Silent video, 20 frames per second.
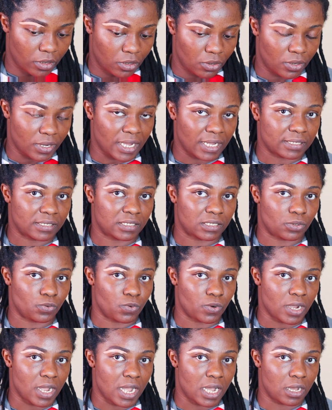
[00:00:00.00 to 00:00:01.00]
You guys see
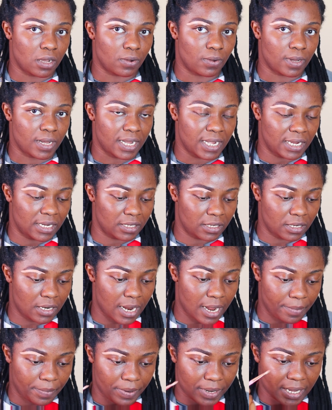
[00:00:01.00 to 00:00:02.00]
how I
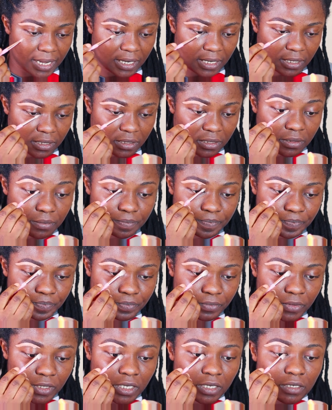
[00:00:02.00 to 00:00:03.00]
applied it.
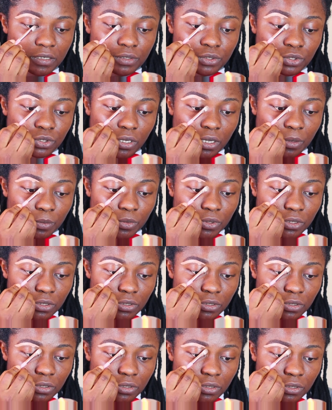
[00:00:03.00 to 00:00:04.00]
So I'm
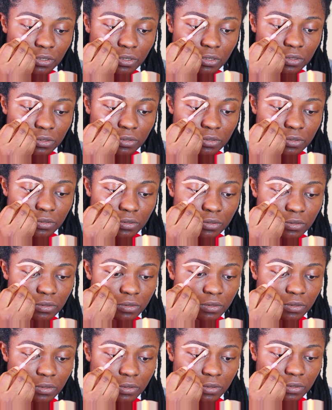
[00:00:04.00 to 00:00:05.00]
gonna
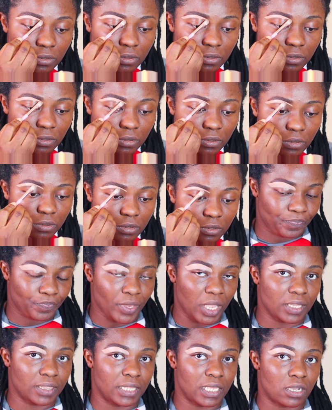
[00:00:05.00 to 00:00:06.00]
also,
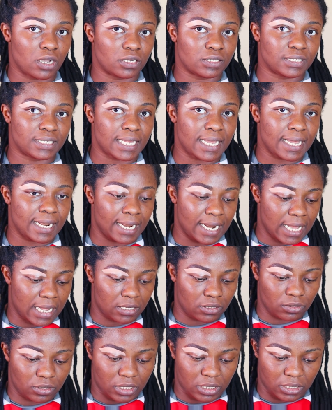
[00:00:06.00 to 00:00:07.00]
the under
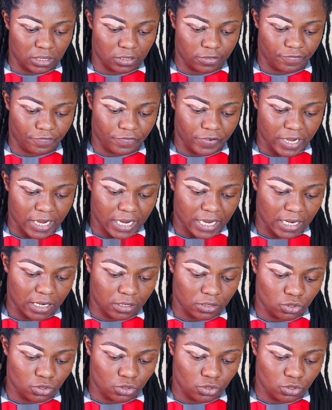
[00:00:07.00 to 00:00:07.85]
now is fine,